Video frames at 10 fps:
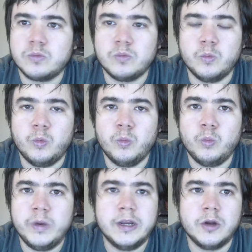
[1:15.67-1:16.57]

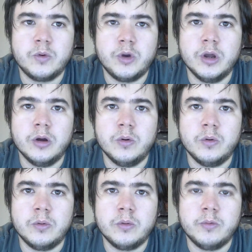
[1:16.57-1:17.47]
we don't
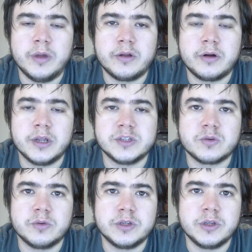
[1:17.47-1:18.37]
know whether it's
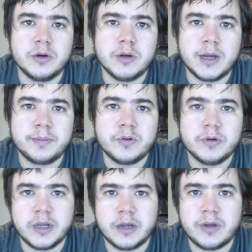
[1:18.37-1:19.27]
going to go up
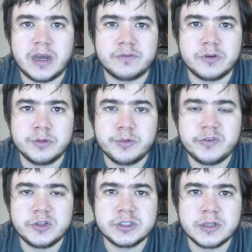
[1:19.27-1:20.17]
or down after the
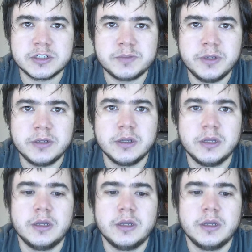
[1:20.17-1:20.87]
reverse stock split.